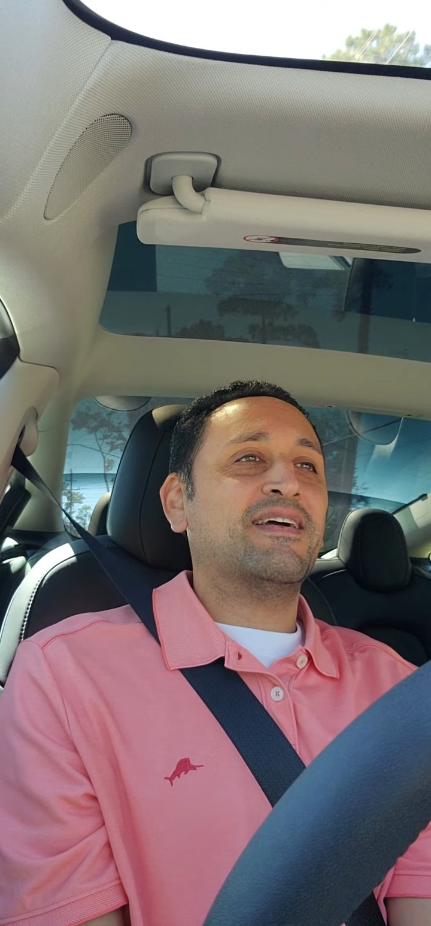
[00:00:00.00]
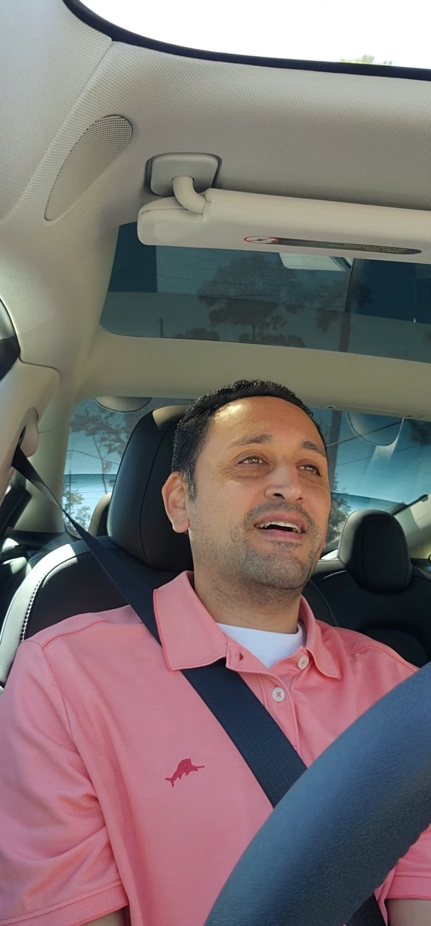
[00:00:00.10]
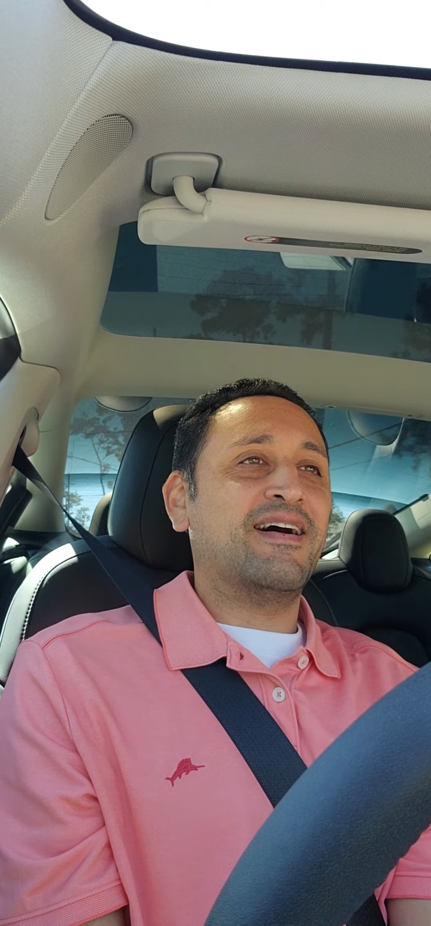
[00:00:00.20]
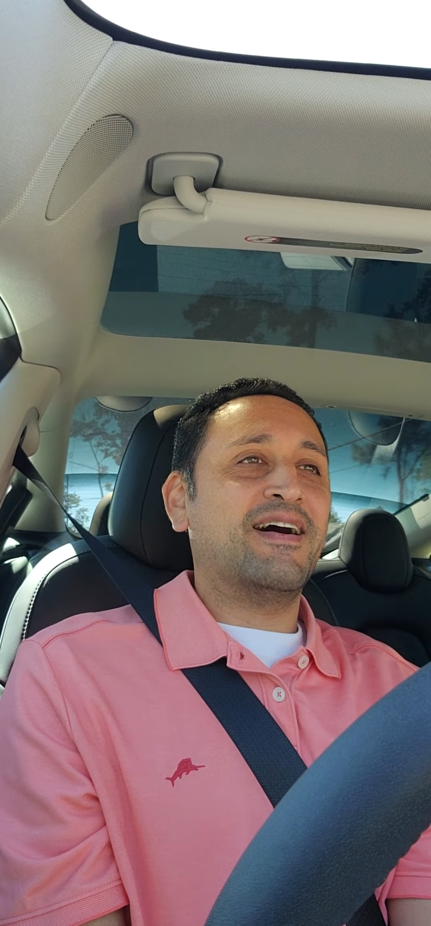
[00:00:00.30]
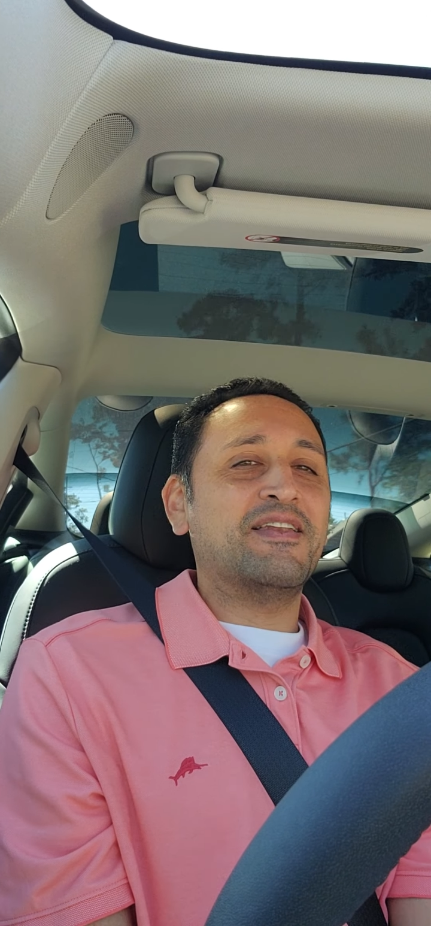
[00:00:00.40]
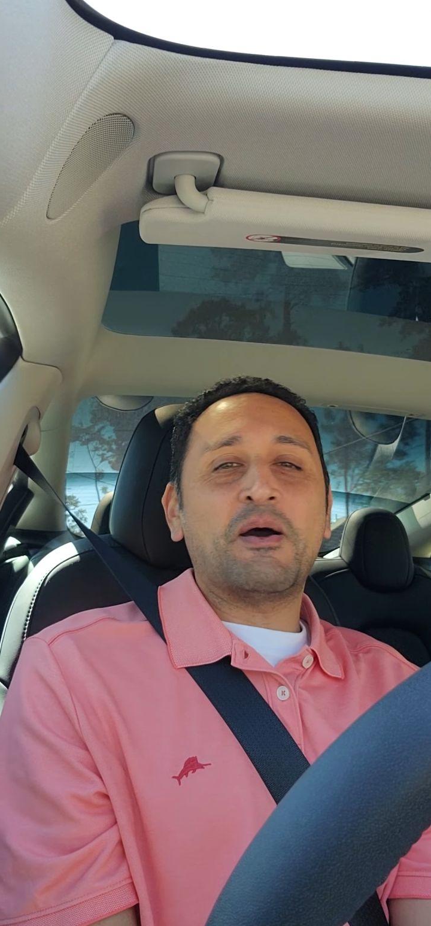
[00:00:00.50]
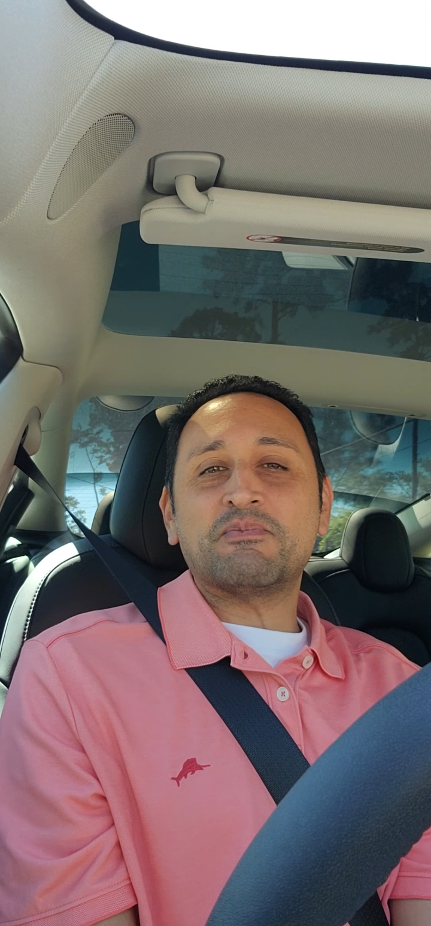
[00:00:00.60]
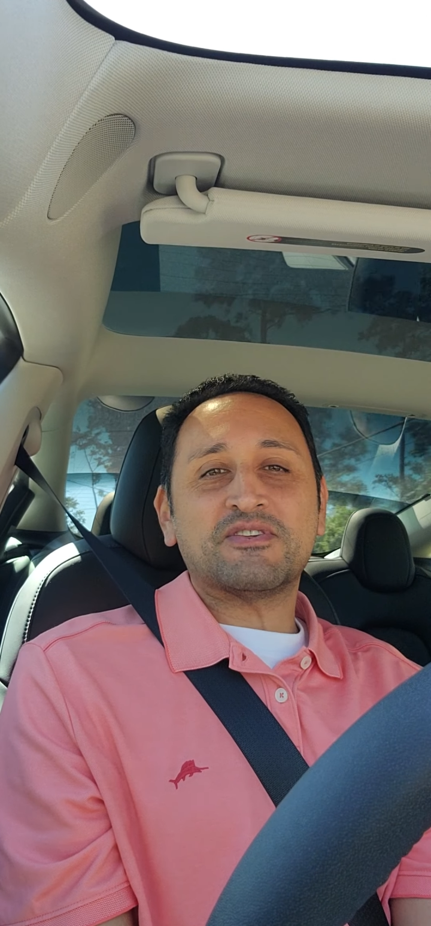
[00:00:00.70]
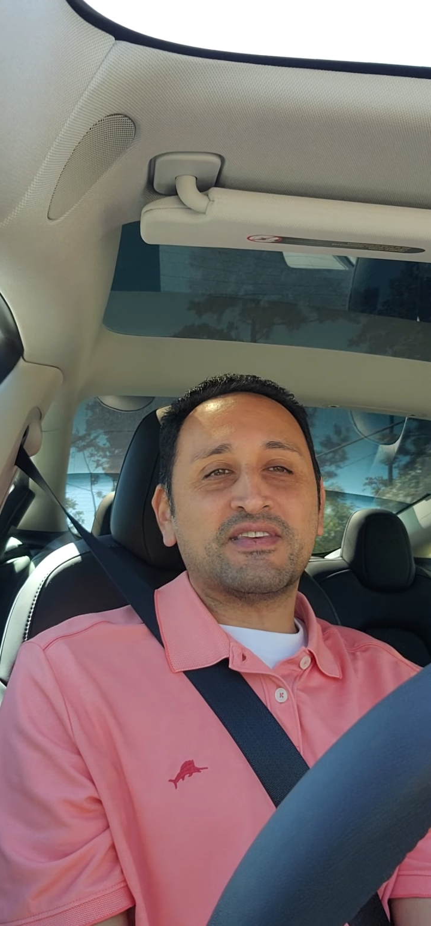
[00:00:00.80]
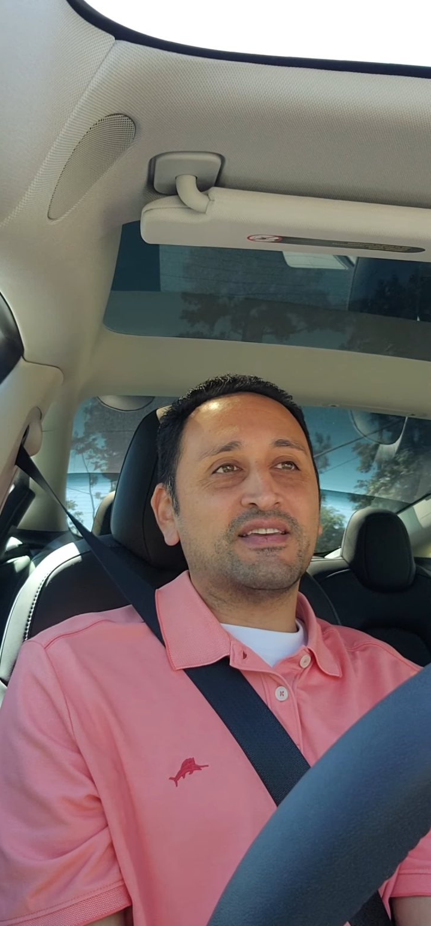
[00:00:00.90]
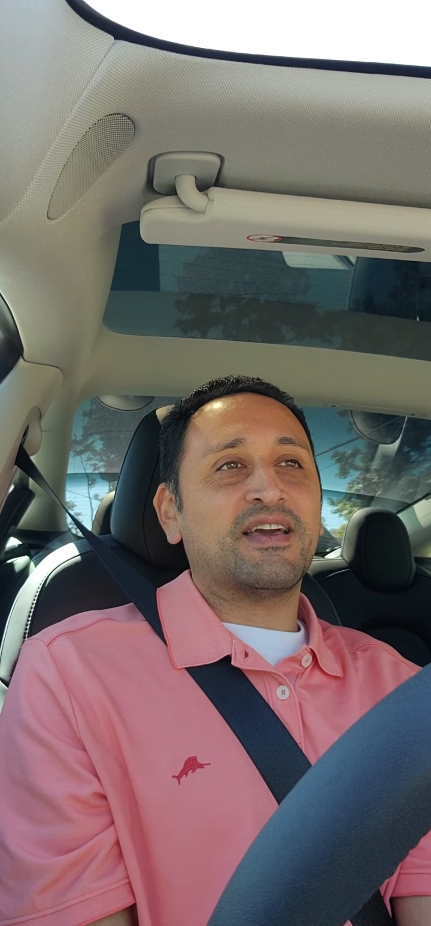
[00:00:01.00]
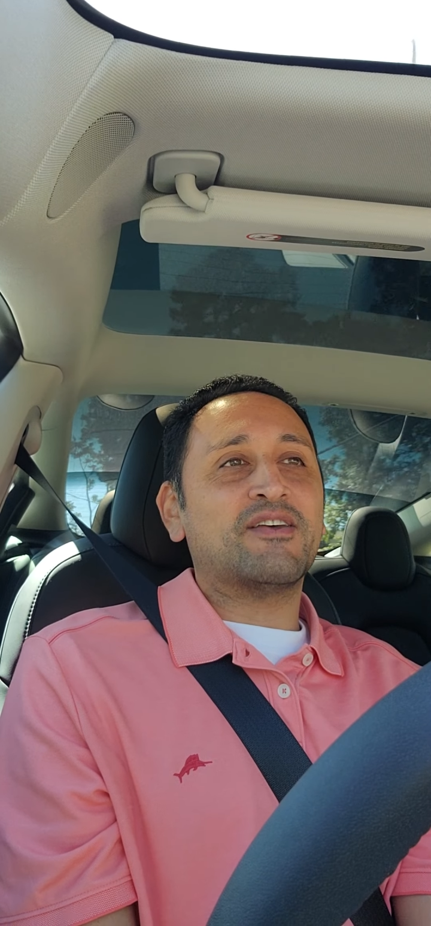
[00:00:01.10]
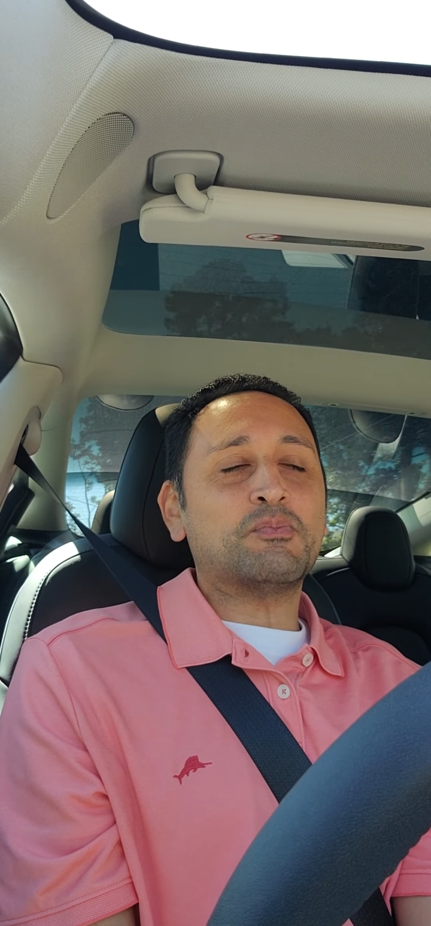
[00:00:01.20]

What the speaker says: No, I'm just kidding, guys.